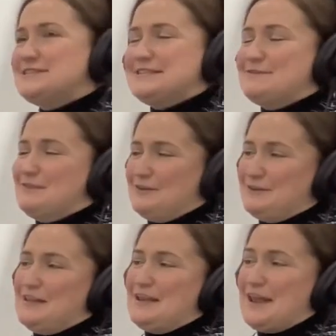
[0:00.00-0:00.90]

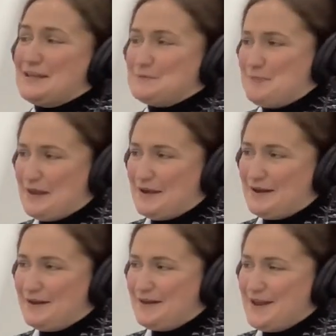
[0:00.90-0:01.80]
difficult it has been
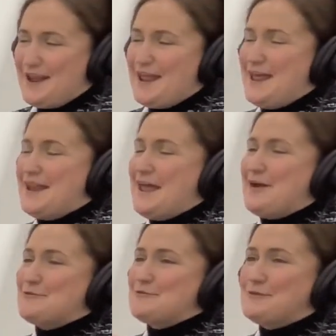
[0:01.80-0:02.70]
and
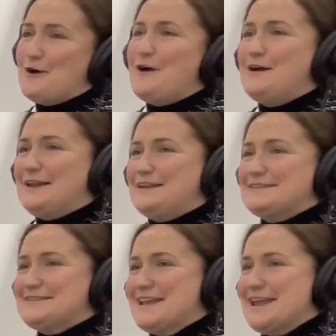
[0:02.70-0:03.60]
how long it
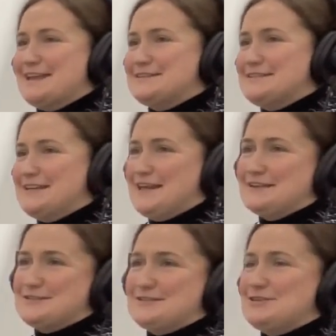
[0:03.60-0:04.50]
has taken to get
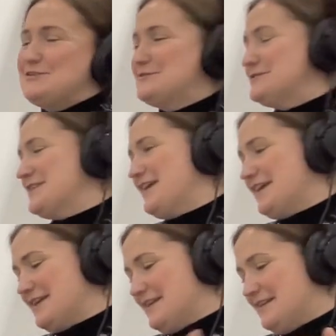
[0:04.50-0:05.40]
us to use like
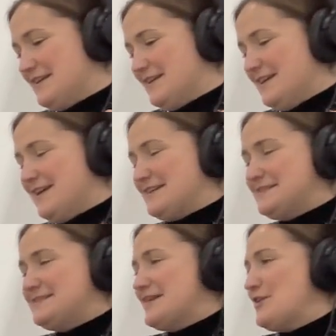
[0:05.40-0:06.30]
a
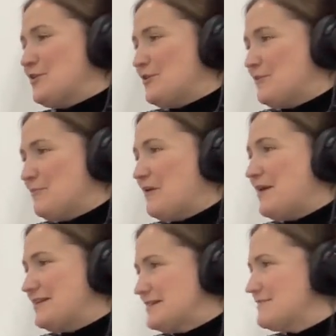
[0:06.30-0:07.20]
single
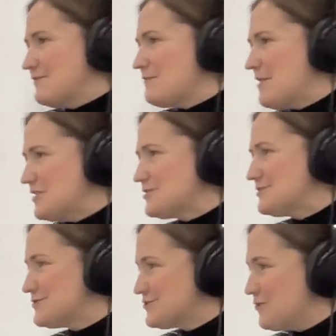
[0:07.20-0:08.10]
product information
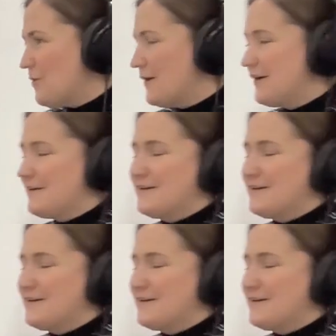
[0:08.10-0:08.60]
store.